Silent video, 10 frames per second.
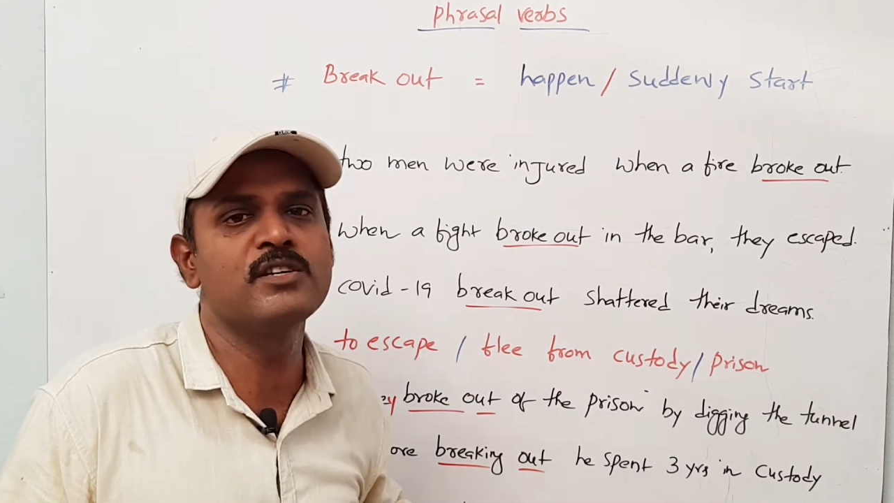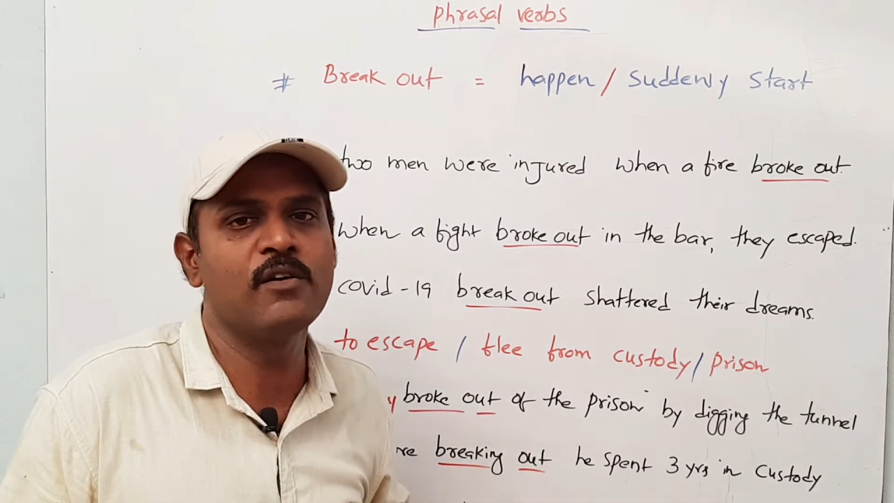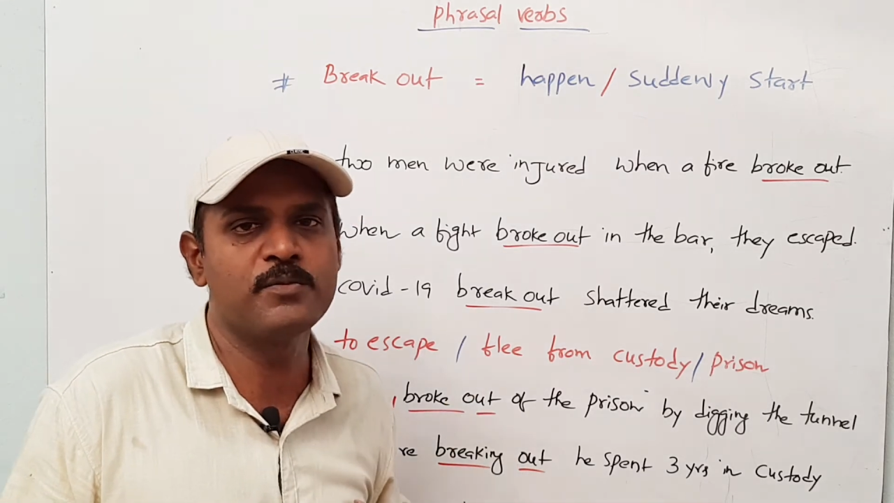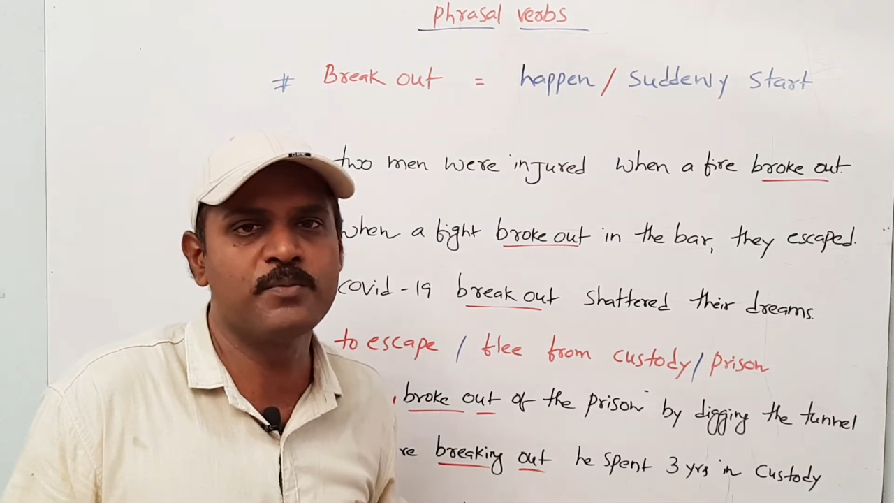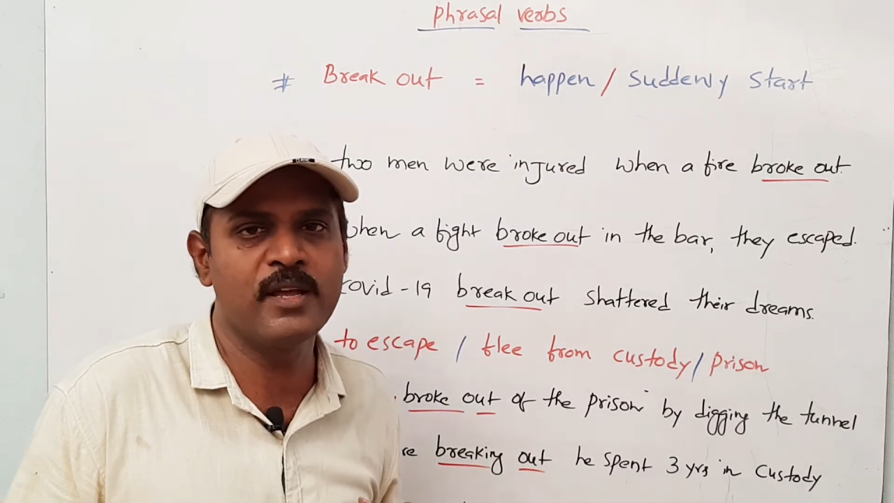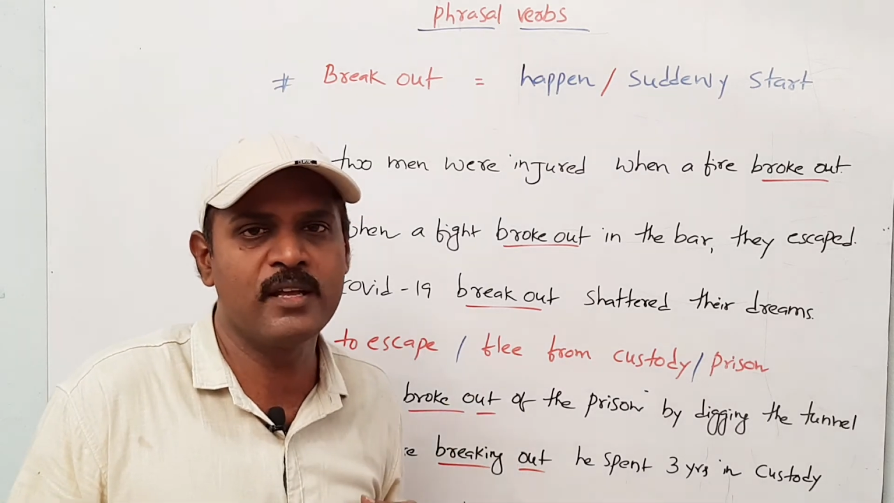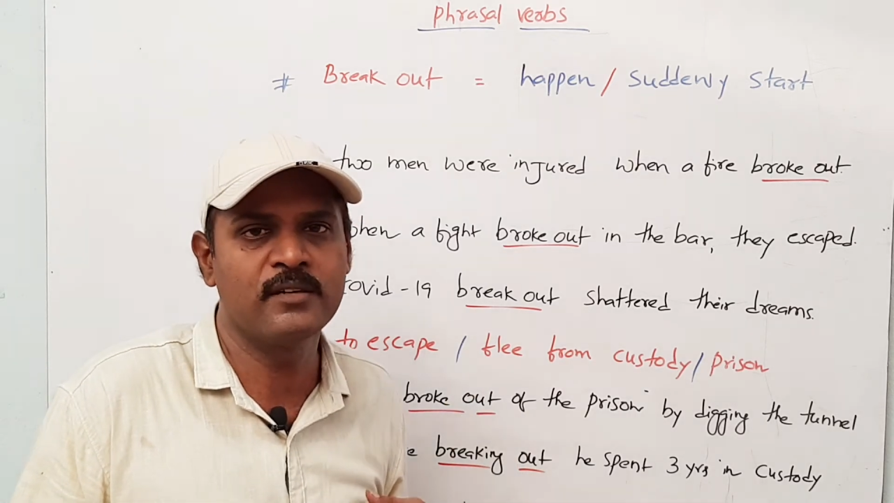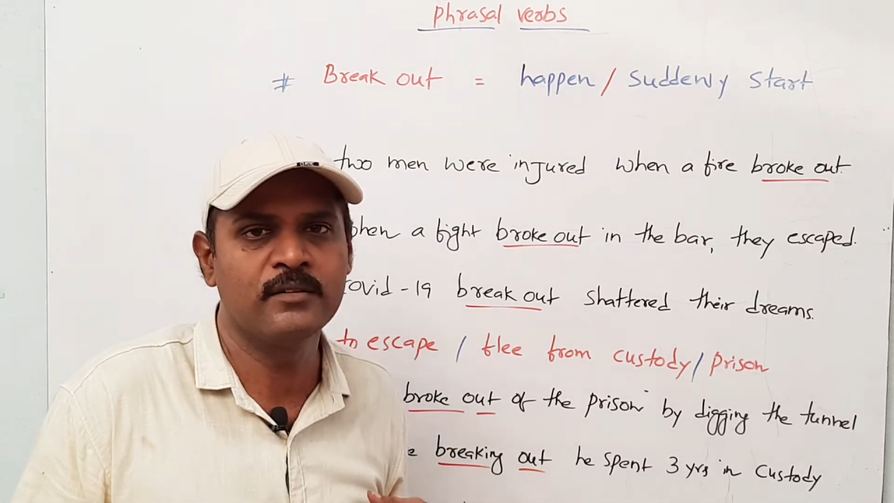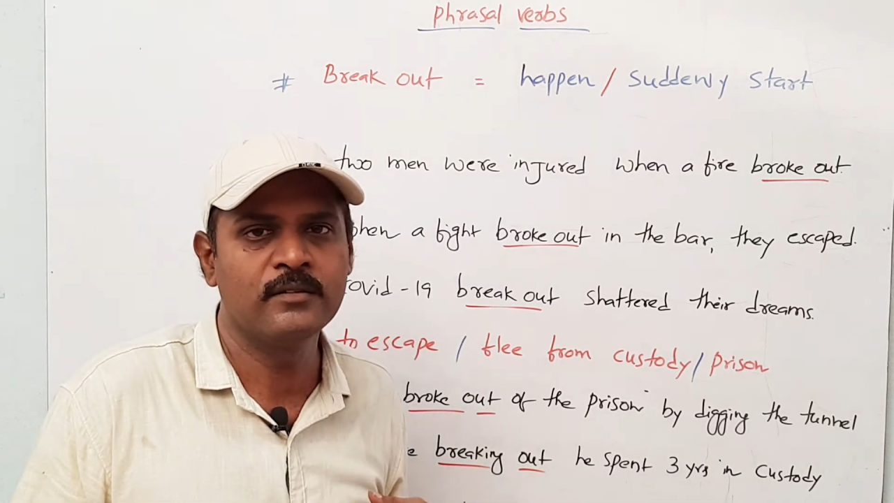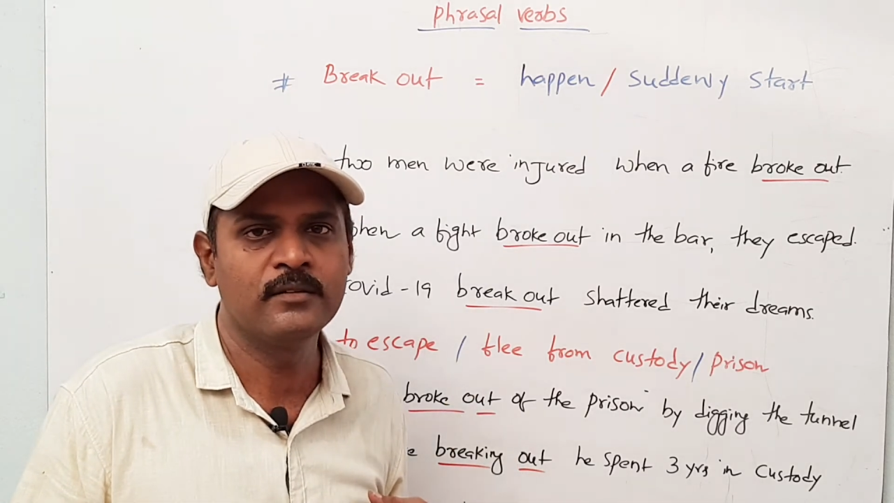outbreak,
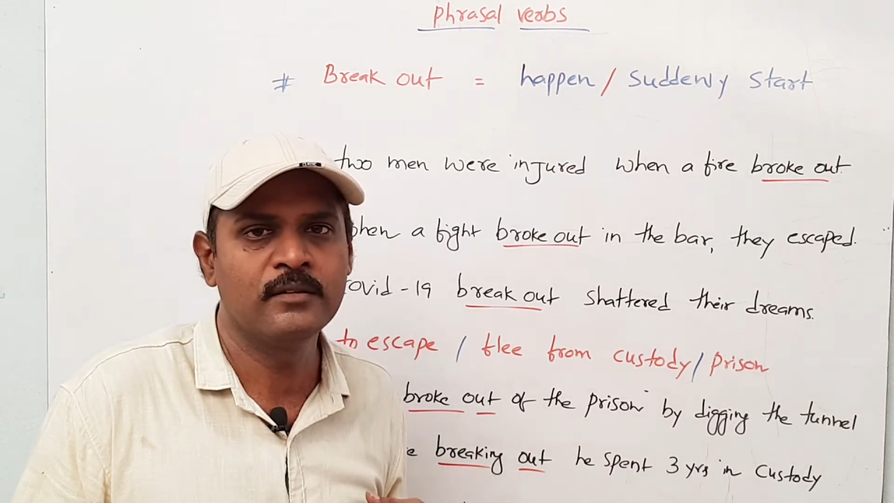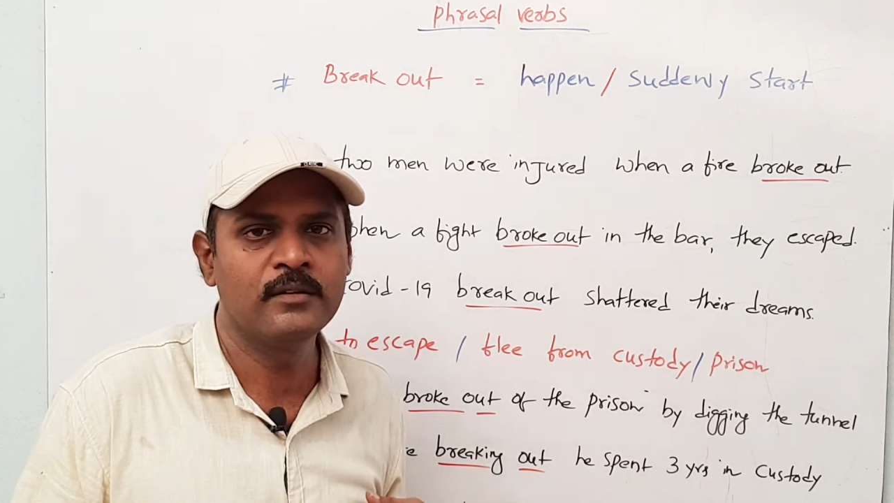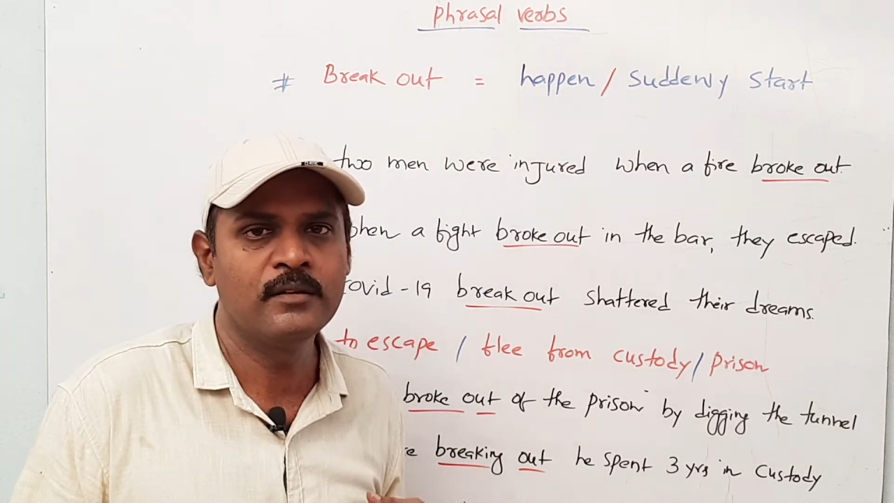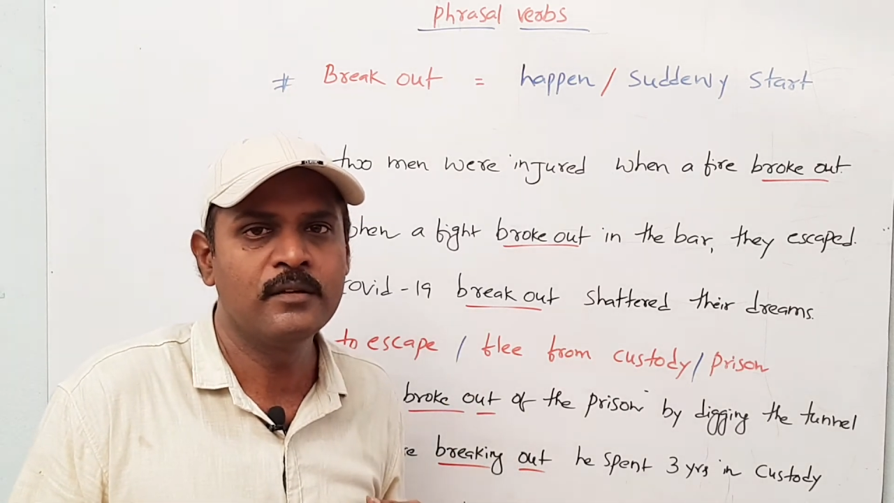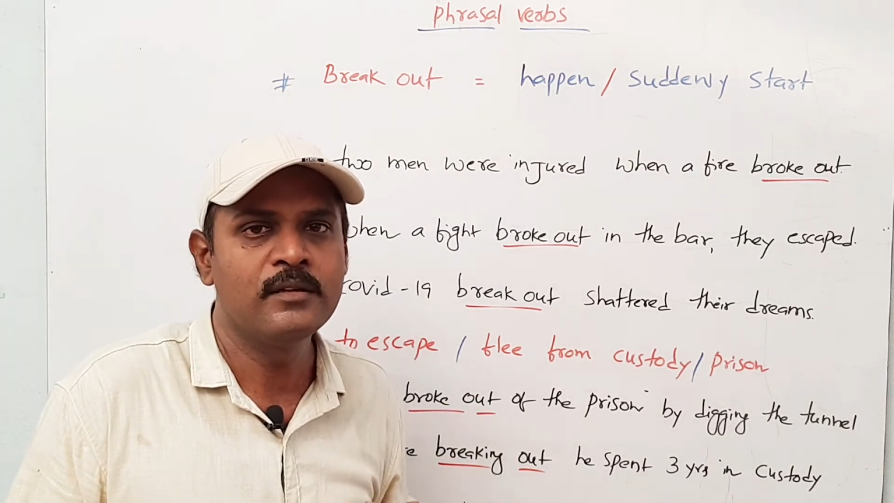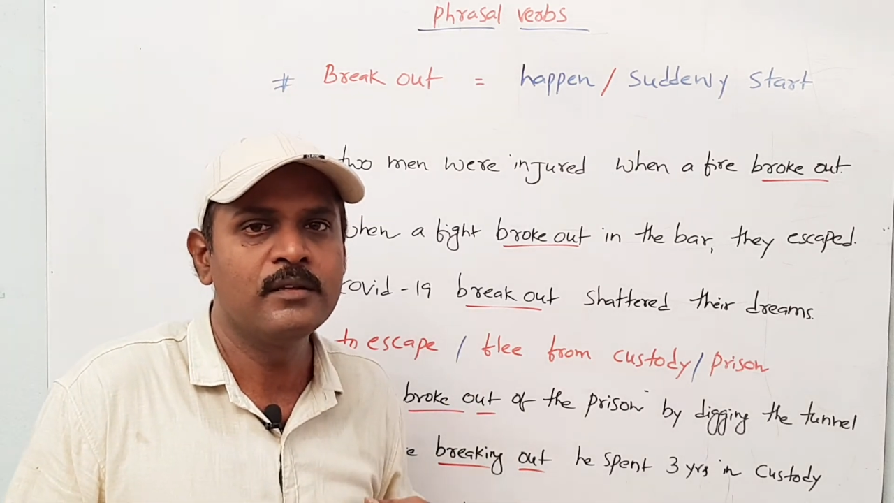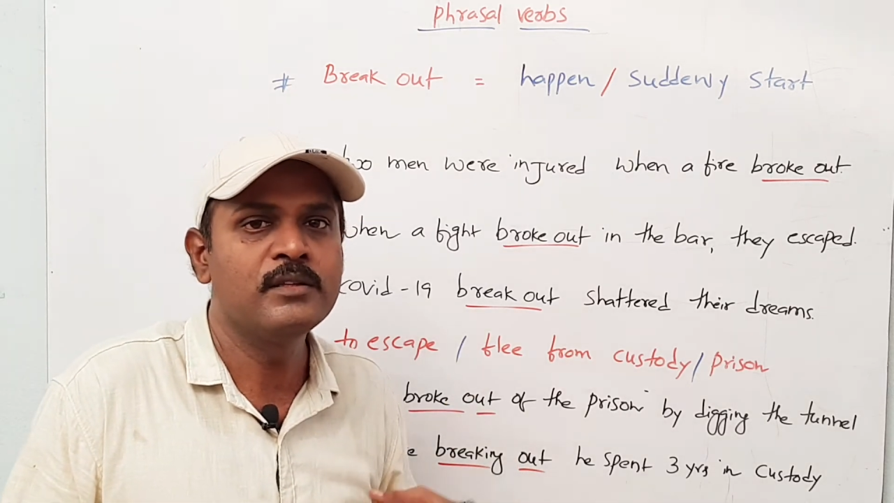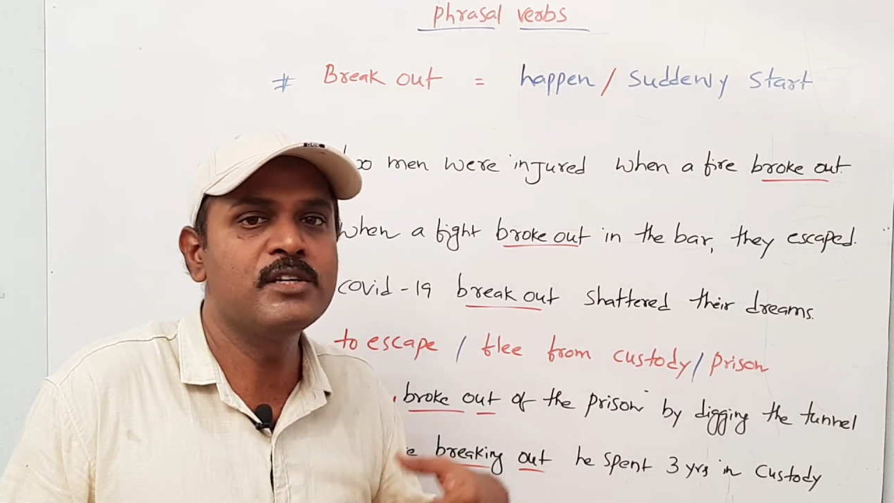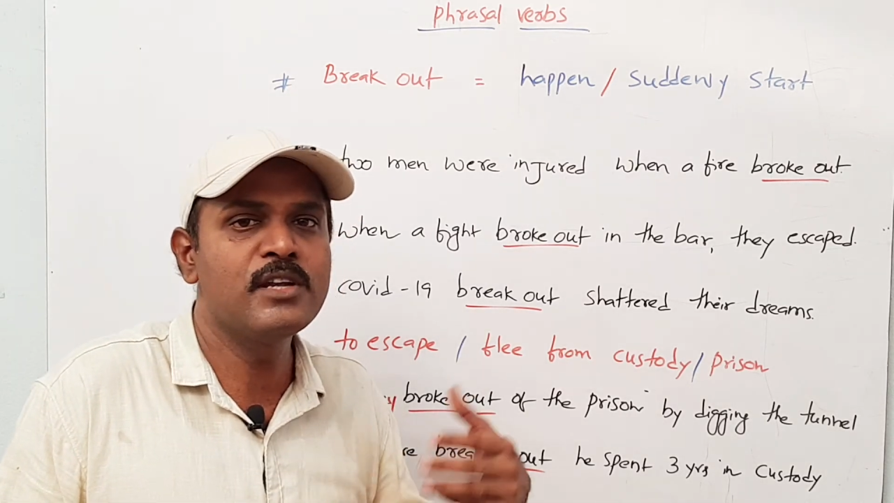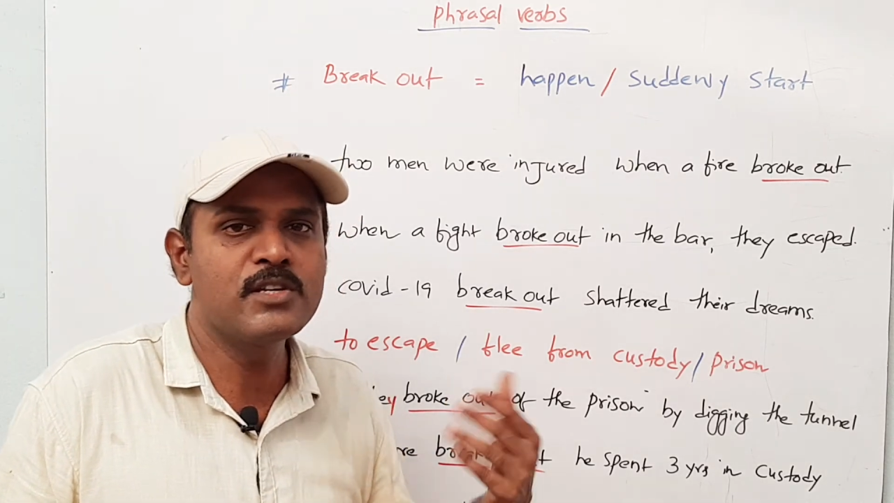
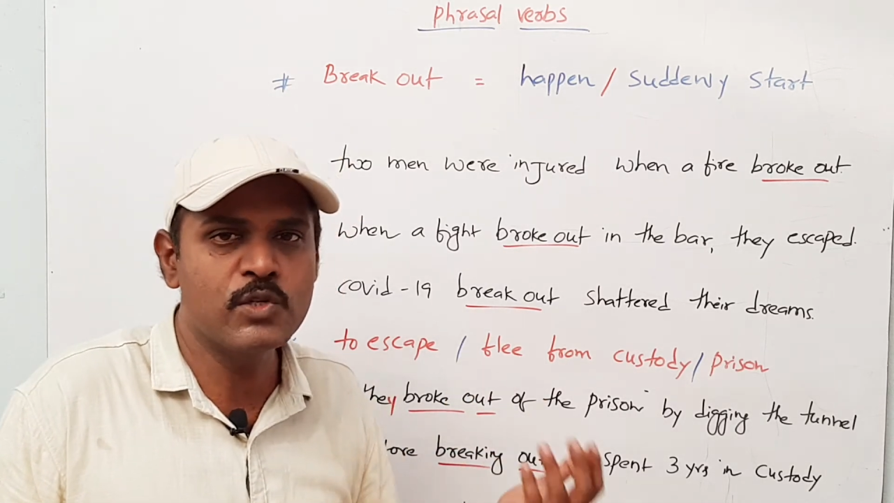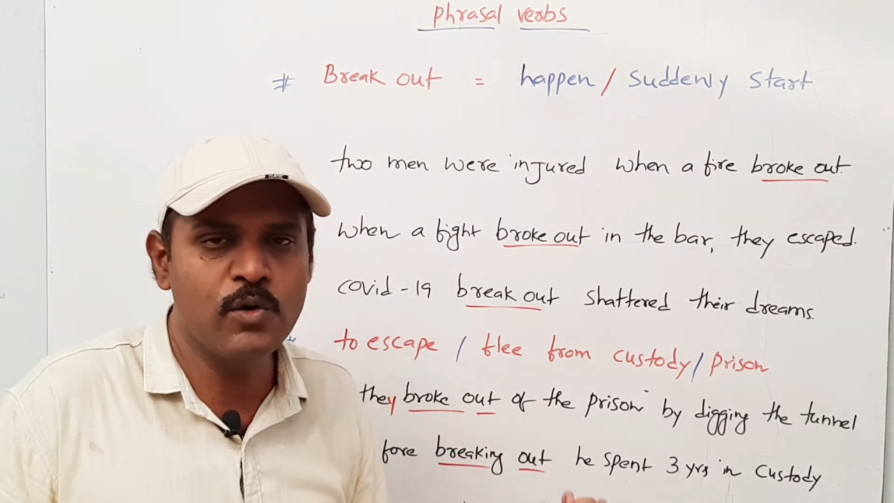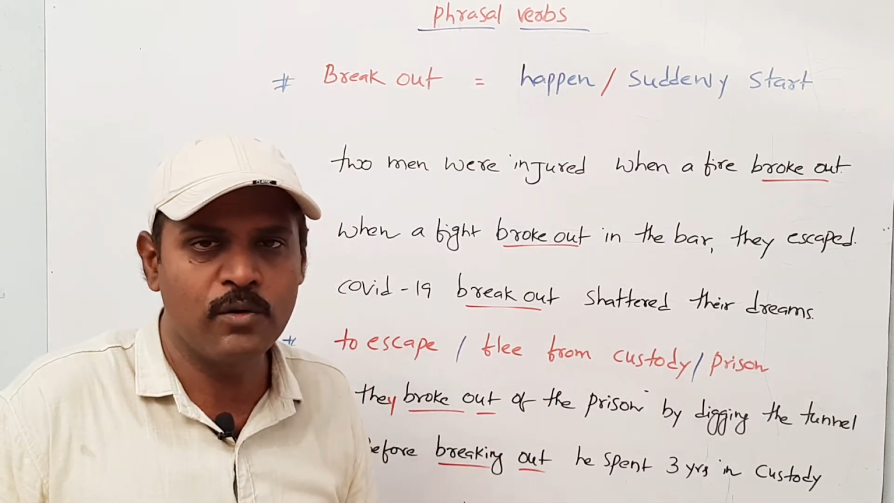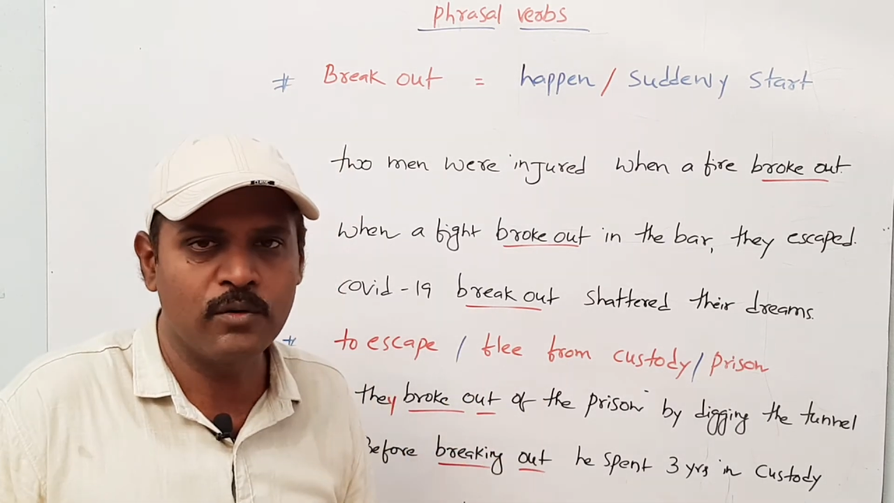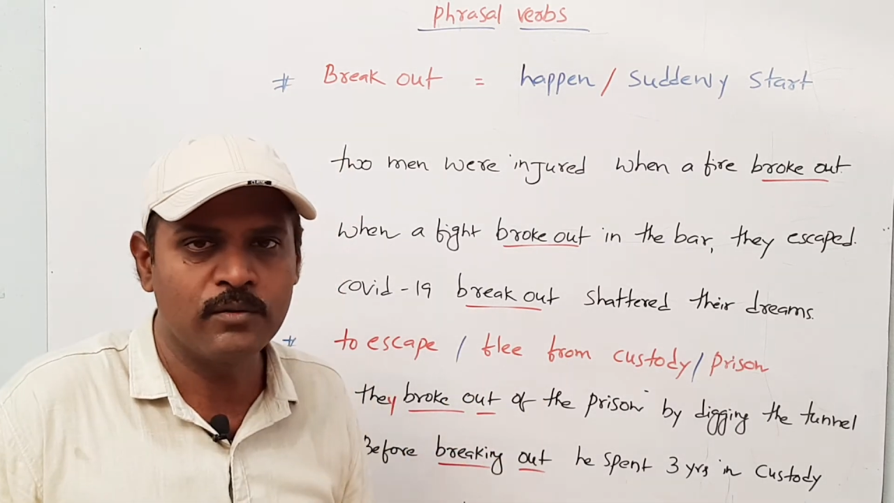they didn't go.